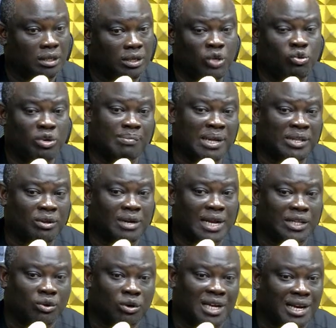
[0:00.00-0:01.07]
This was the method that
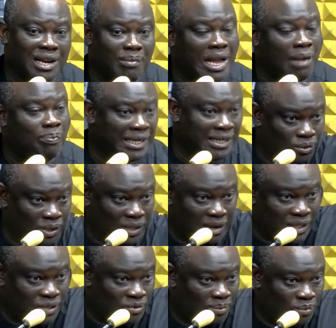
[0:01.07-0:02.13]
Russia and America applied in
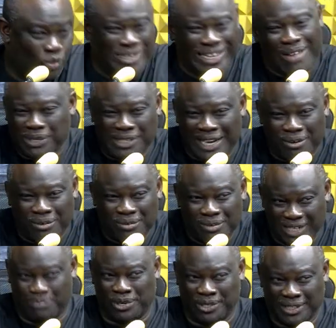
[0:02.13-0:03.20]
Taiwan, which gave us our
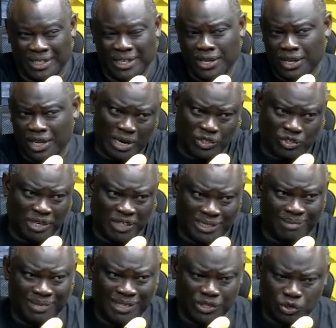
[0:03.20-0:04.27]
points. If Trump was from
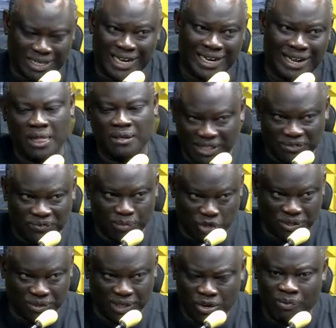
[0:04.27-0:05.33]
the north area,
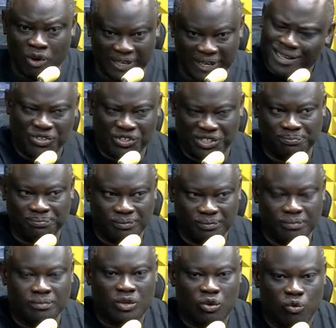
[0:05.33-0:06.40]
in the northern
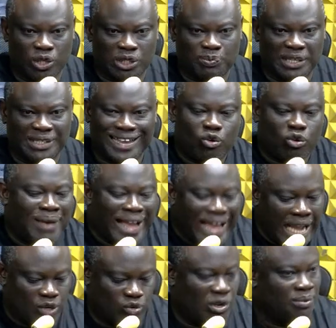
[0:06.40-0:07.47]
was being tackled by
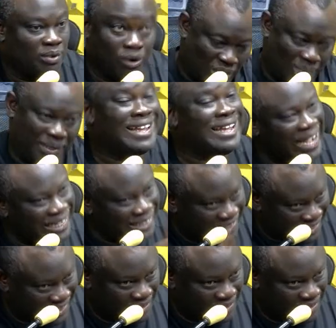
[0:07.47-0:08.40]
ISWAP and then ISIS,